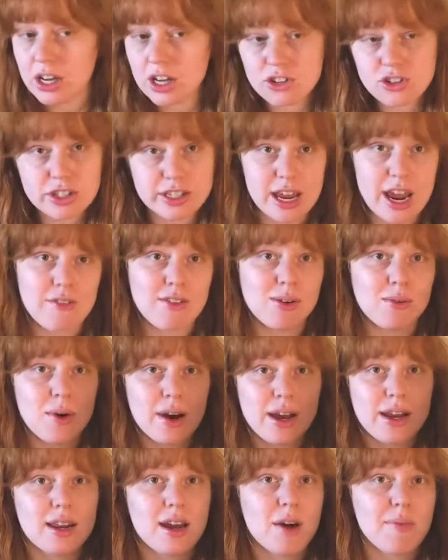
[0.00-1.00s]
just
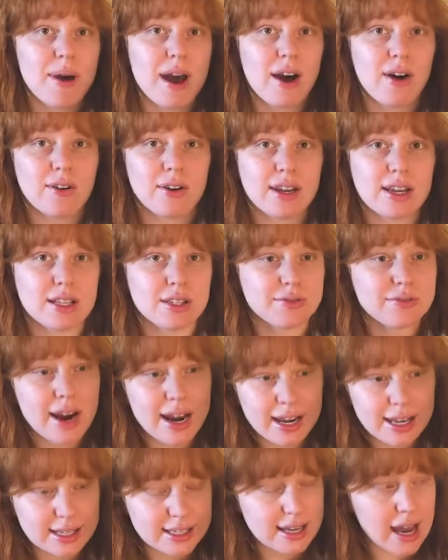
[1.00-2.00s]
everyone about his
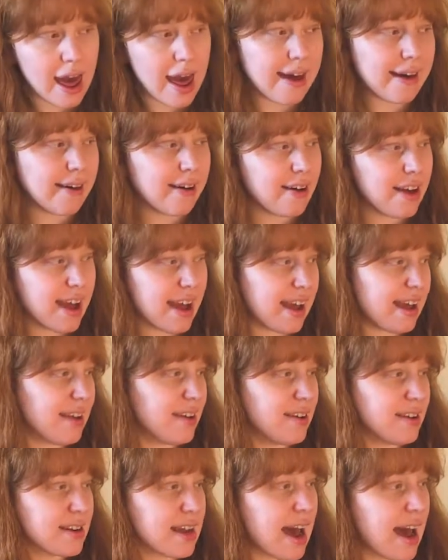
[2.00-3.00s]
writing style,
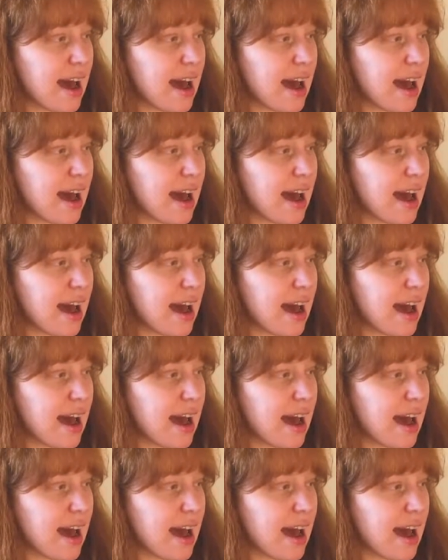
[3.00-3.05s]
and